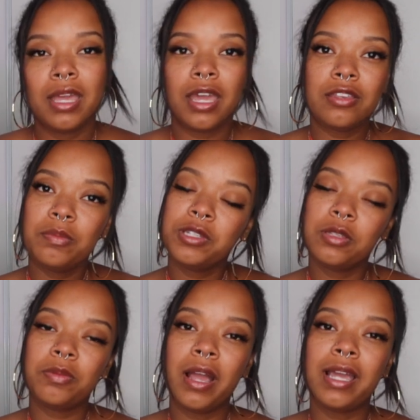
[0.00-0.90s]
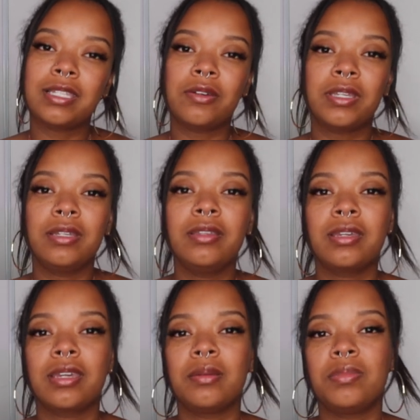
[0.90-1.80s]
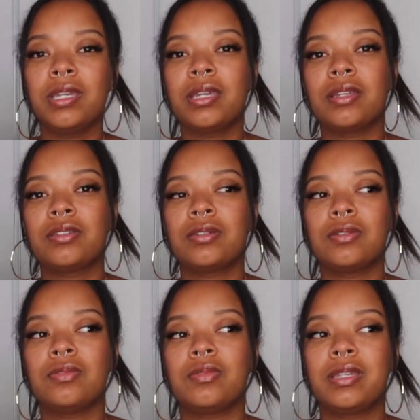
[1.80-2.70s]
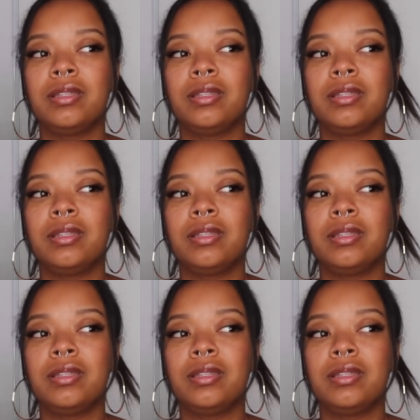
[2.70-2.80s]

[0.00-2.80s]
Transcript: And you'd be surprised how healing it can be to